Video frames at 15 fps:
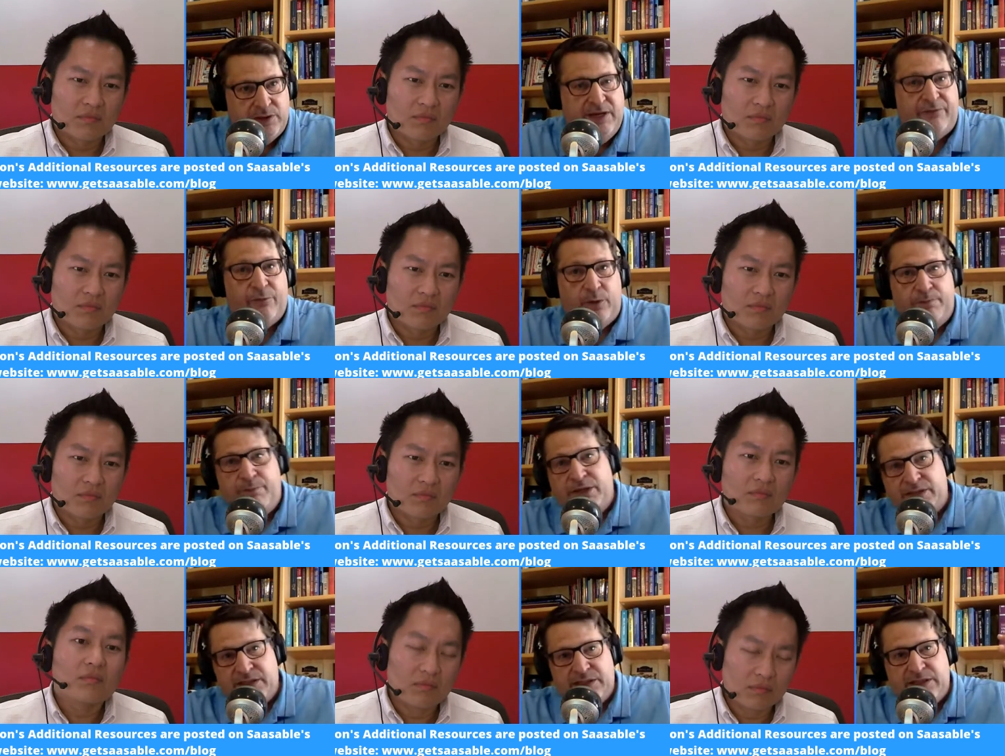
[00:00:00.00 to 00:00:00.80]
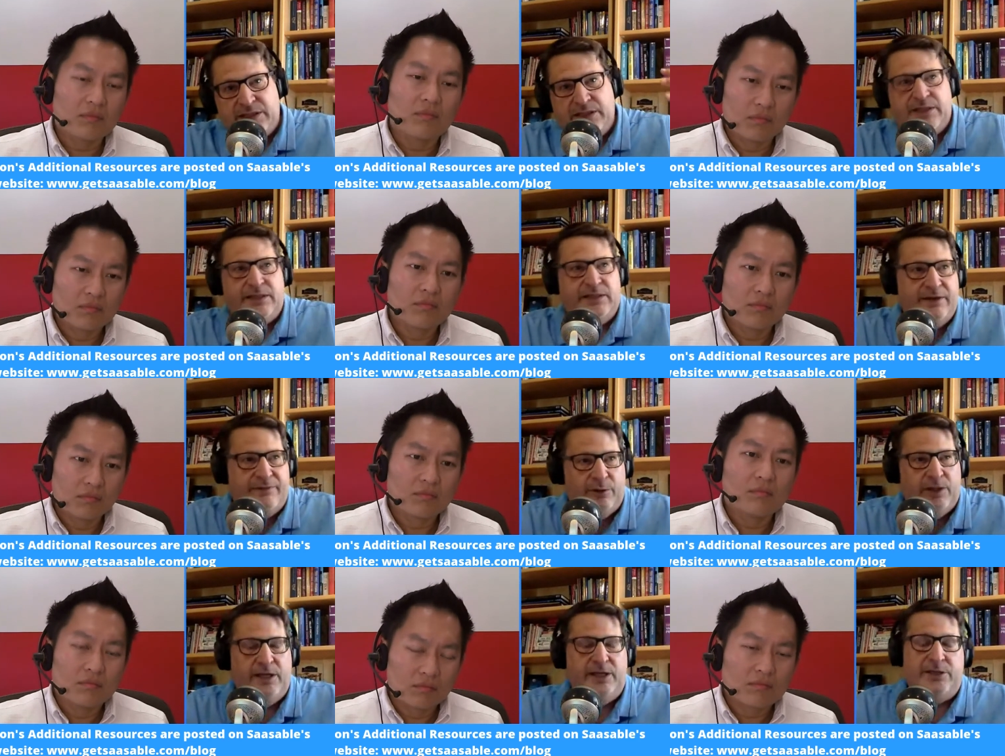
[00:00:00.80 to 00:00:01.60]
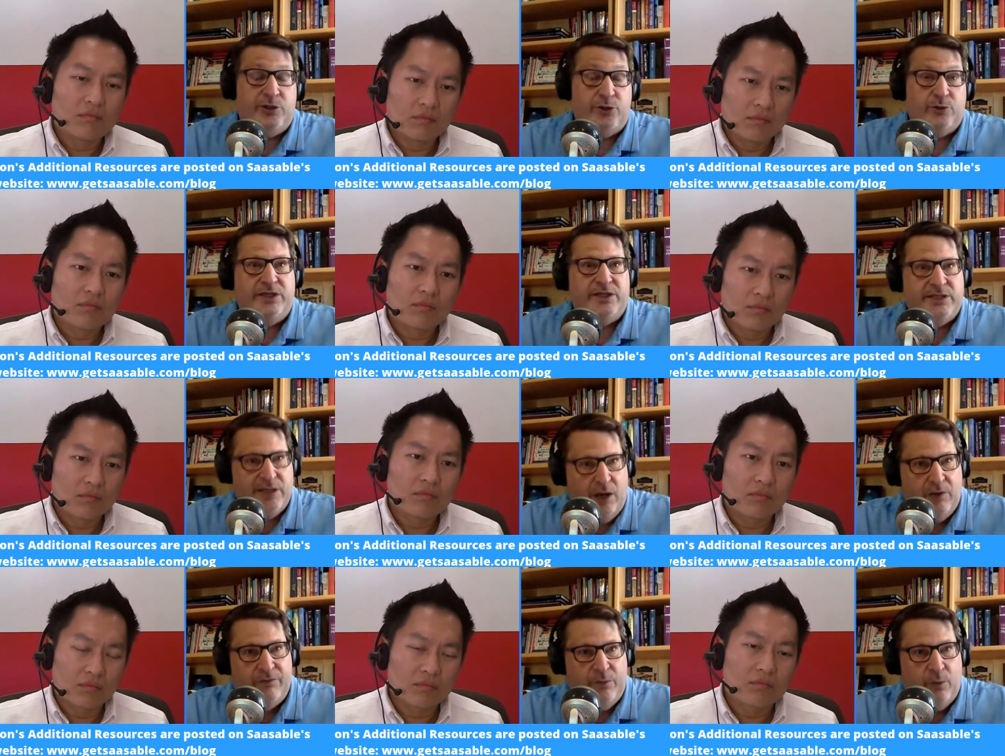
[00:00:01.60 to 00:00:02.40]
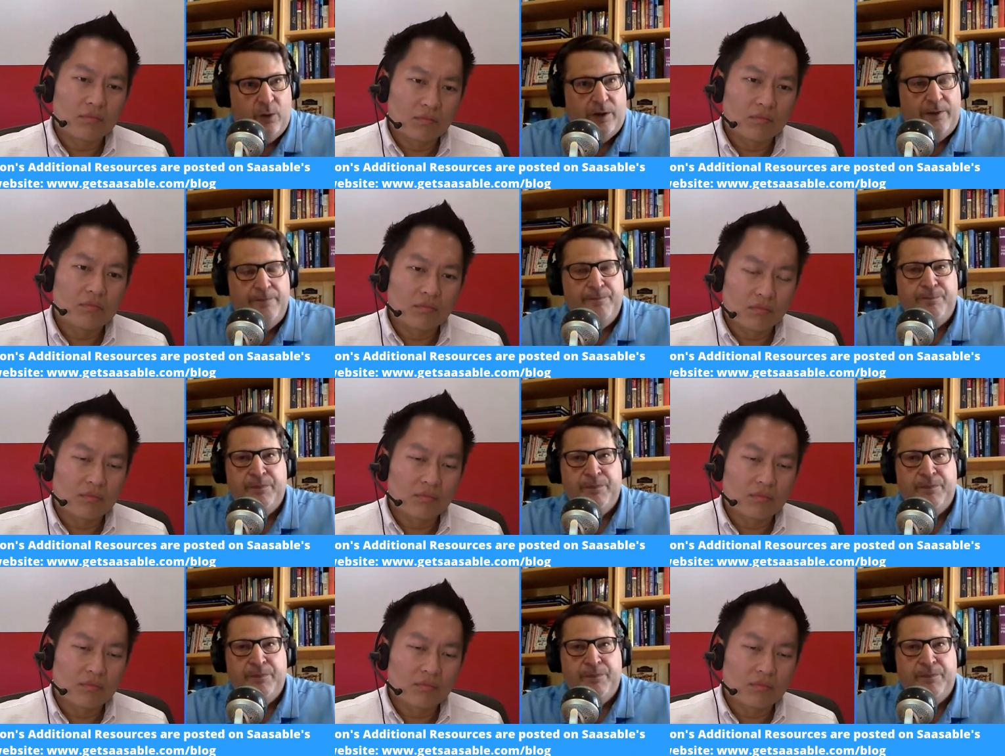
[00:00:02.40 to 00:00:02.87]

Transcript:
Speaker 1: different businesses and different industries sell for.